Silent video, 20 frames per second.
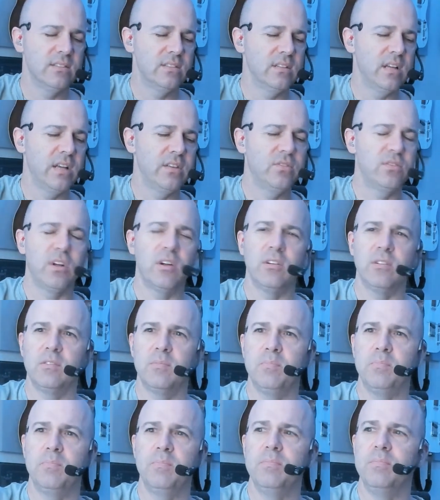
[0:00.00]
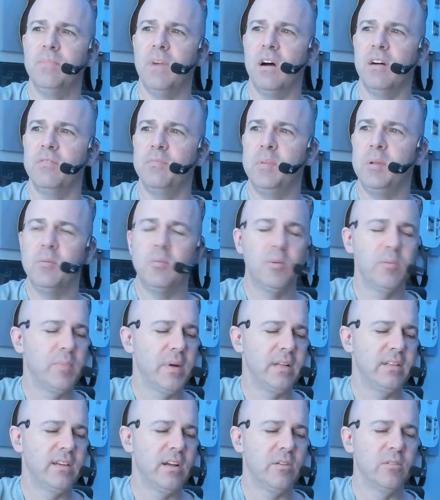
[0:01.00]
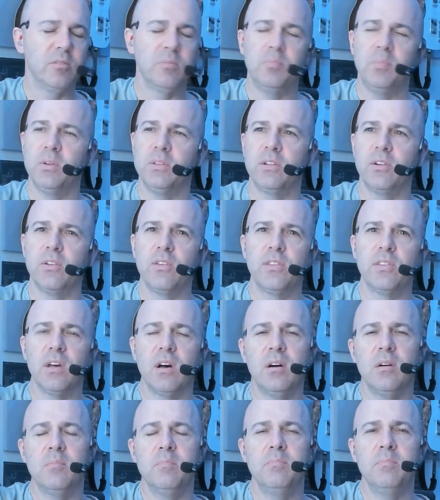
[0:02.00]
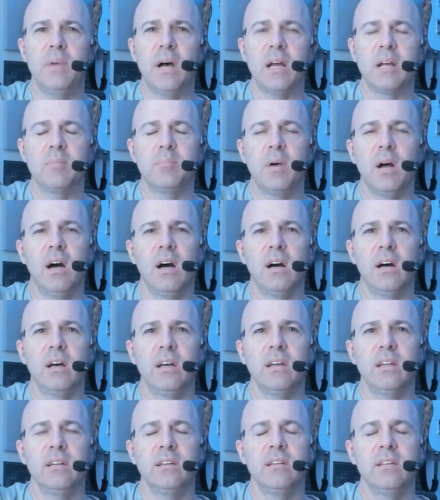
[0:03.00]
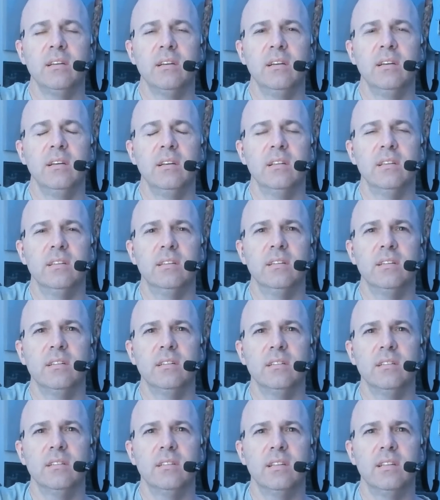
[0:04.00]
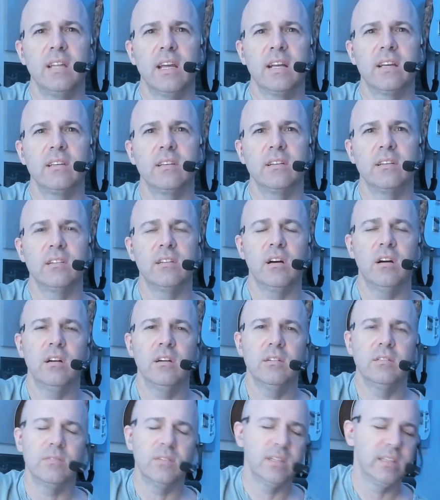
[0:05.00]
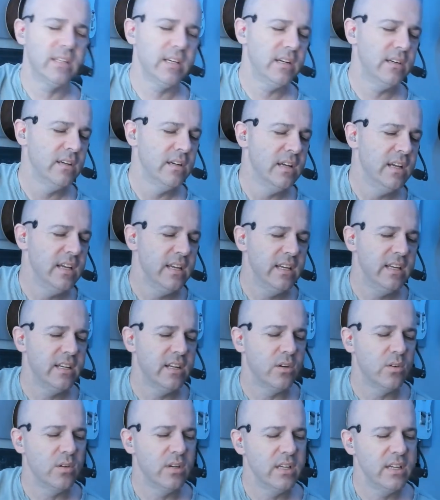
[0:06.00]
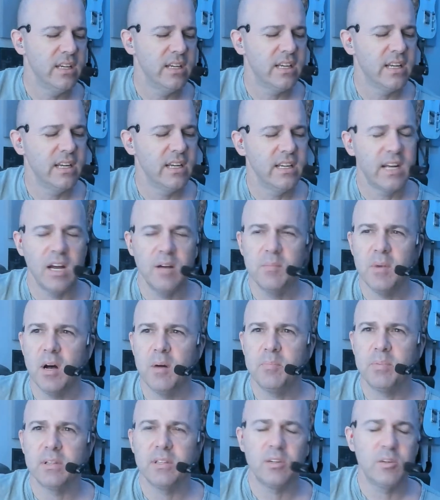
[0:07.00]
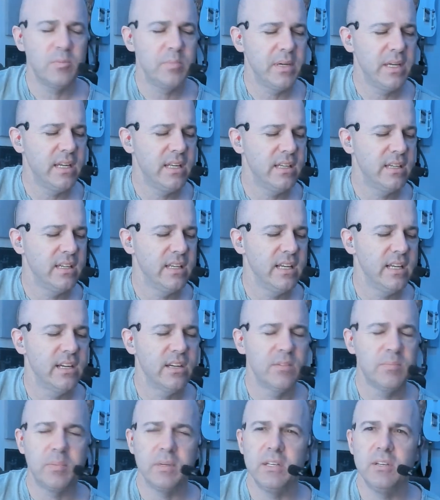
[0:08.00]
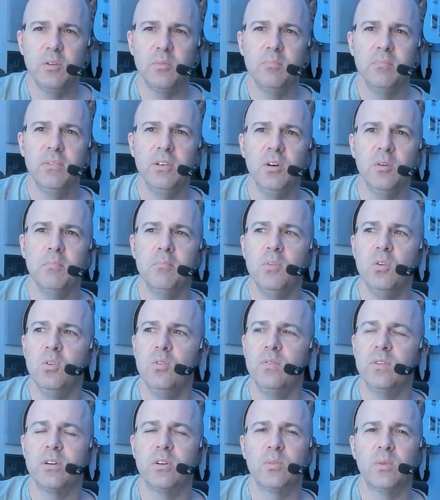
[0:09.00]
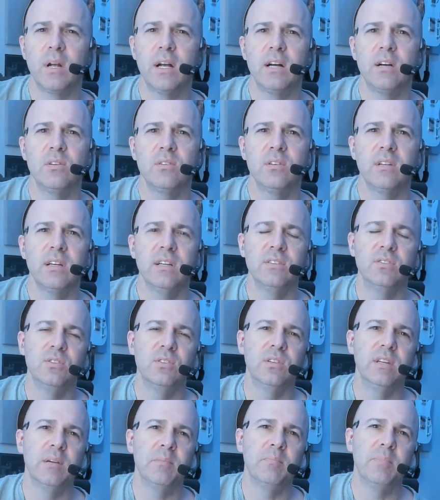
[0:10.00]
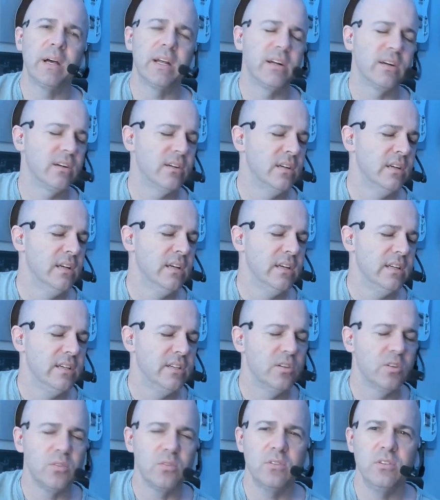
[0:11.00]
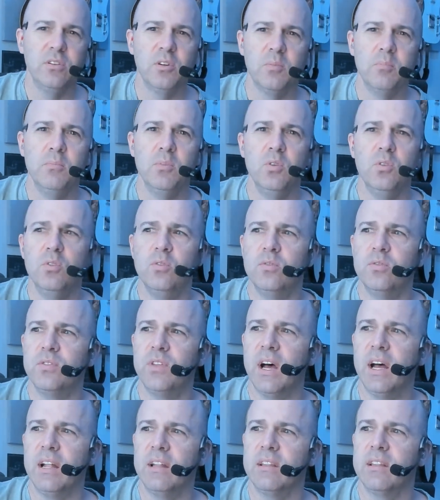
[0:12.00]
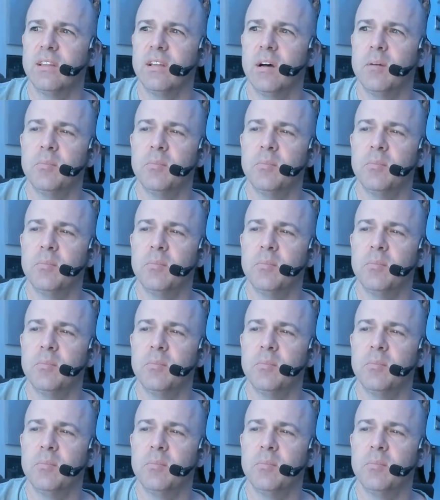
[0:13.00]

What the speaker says: start off people by telling them to put their thumb back behind the neck of the guitar, right there. You can come up a little bit in here, but you'll move it around as you get better. You'll move that thumb